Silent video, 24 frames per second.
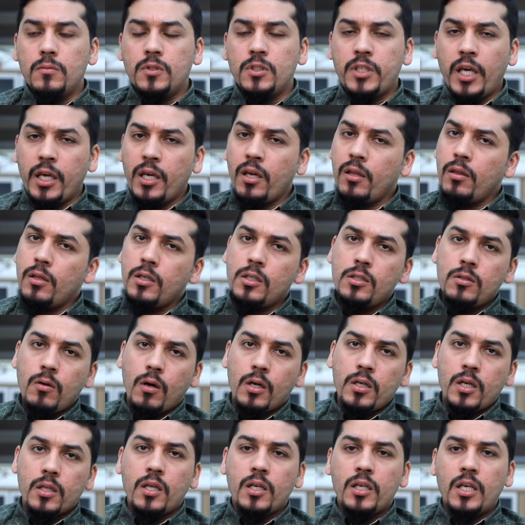Taking this to
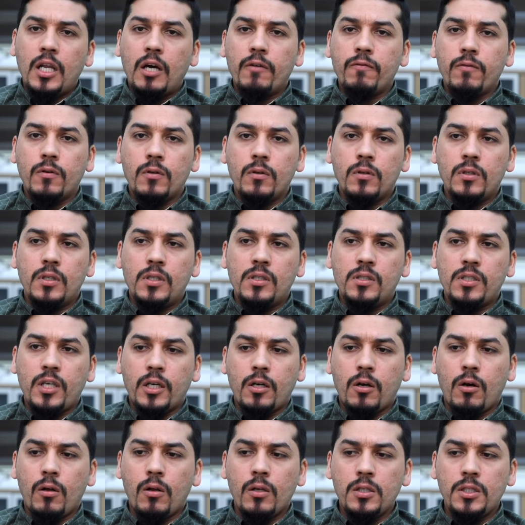another level, in
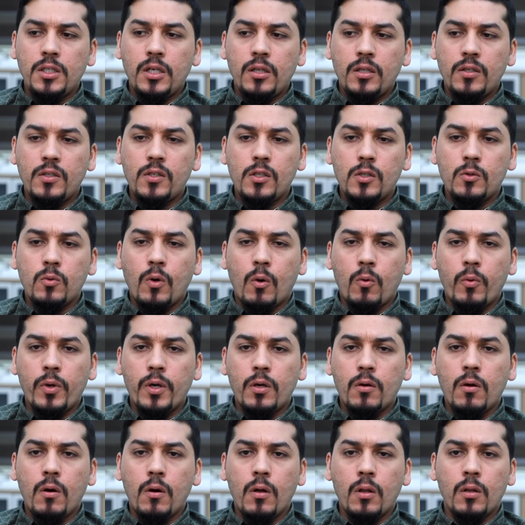psychology, this is what we
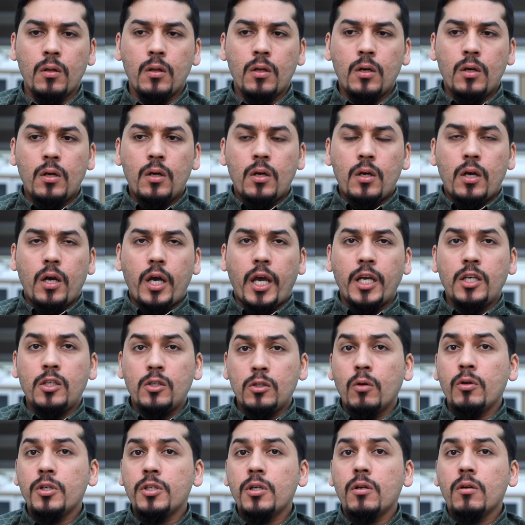call a
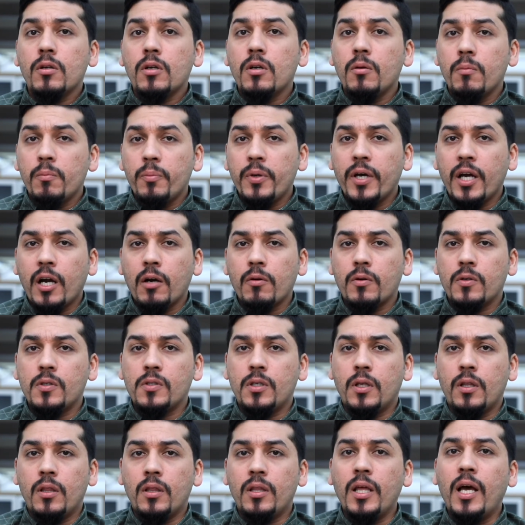social
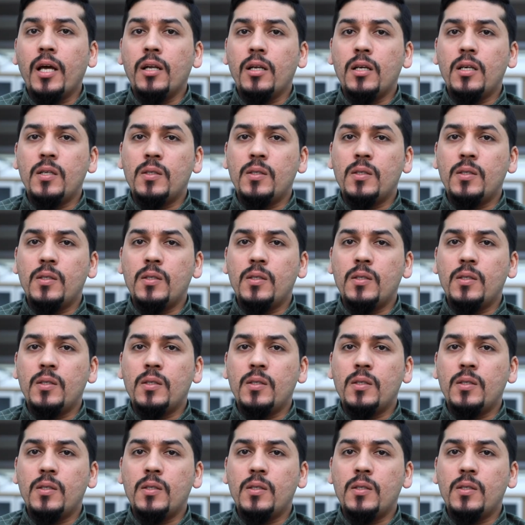comparison, that